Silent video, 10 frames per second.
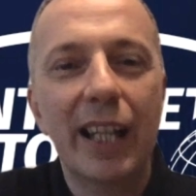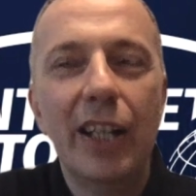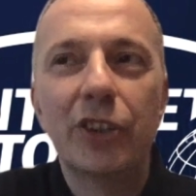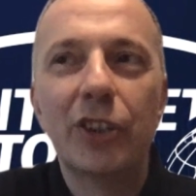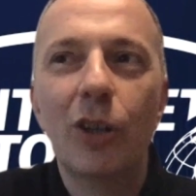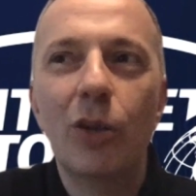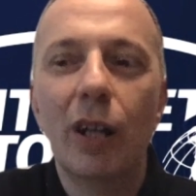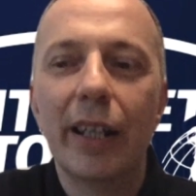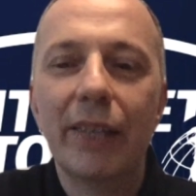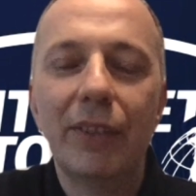So
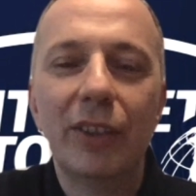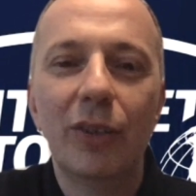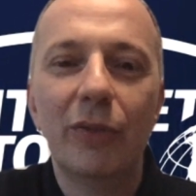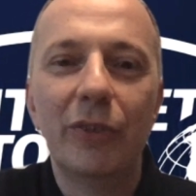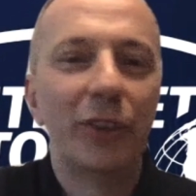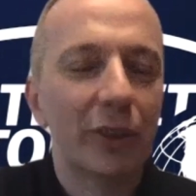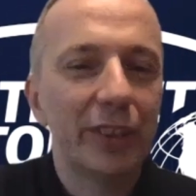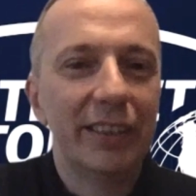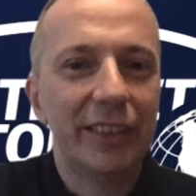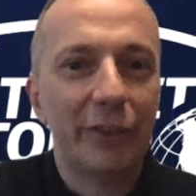even though we're not
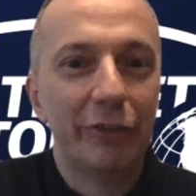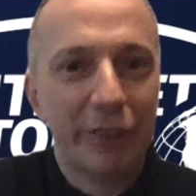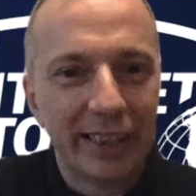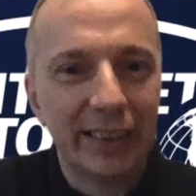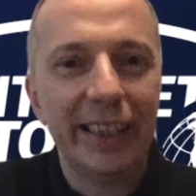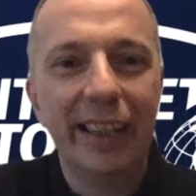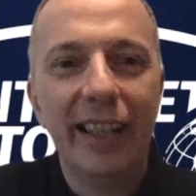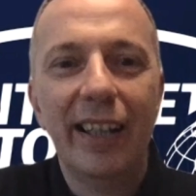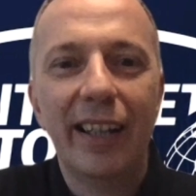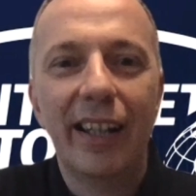there physically,
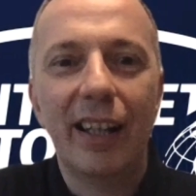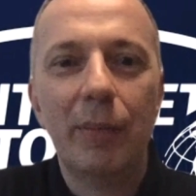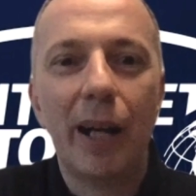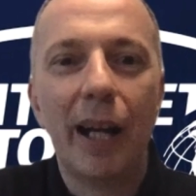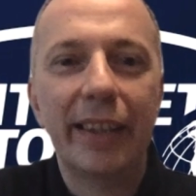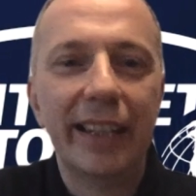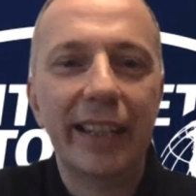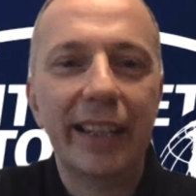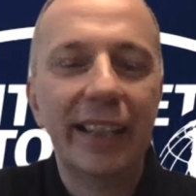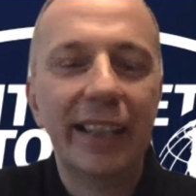I think
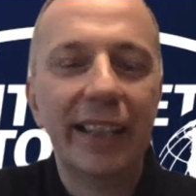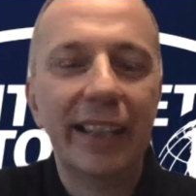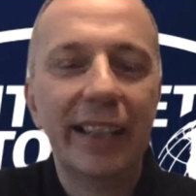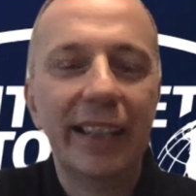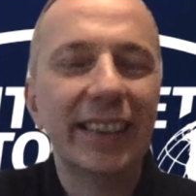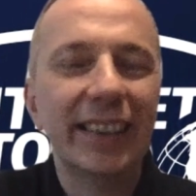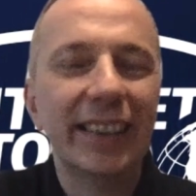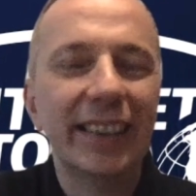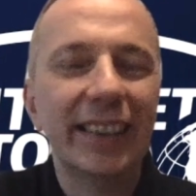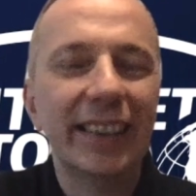that
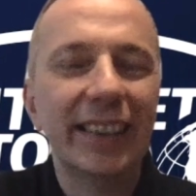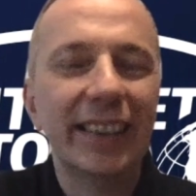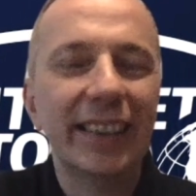the